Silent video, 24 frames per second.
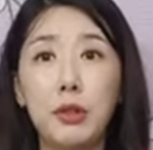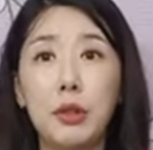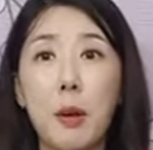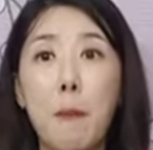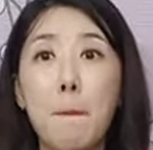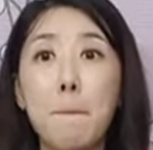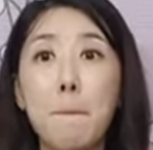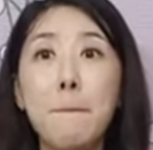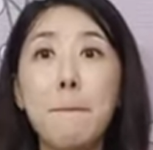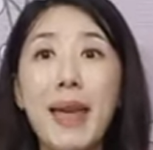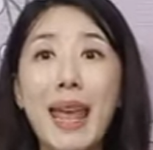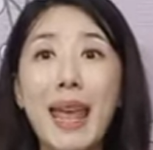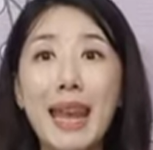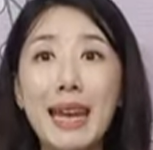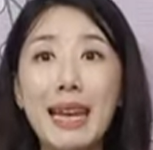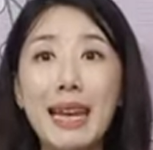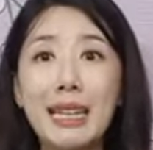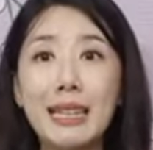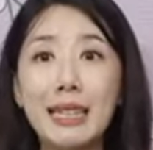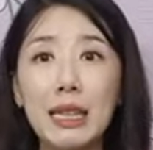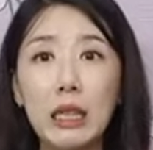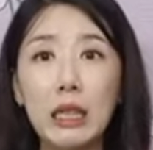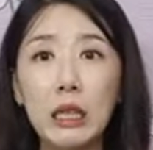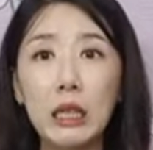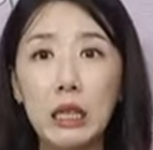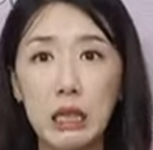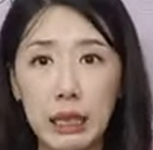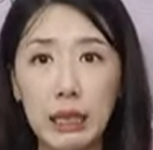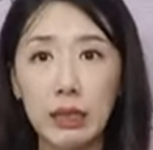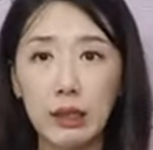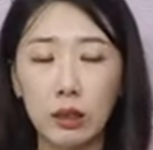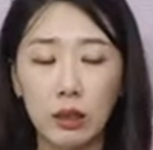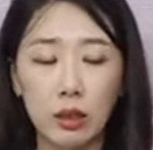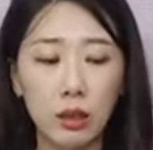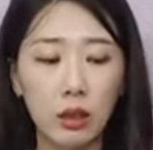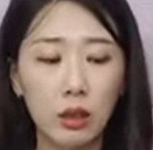Amazing
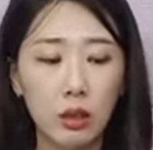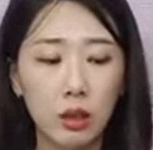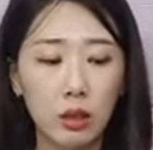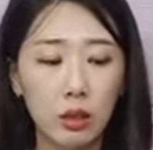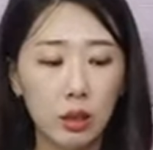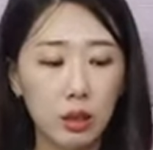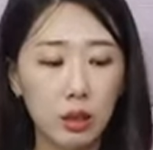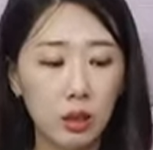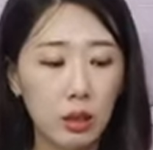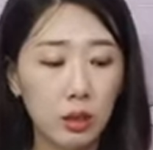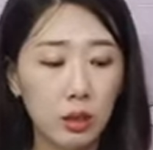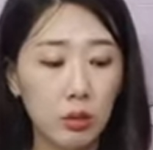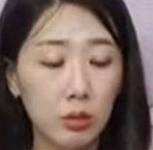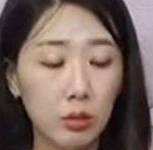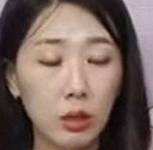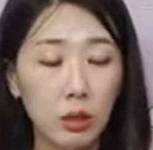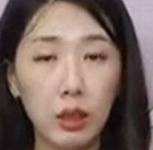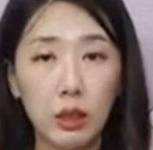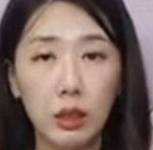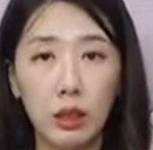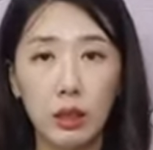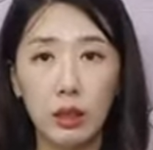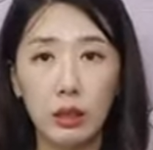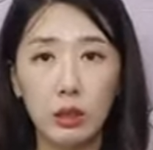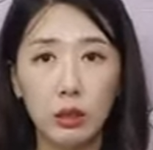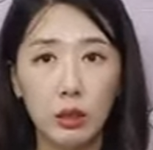deal. This is really a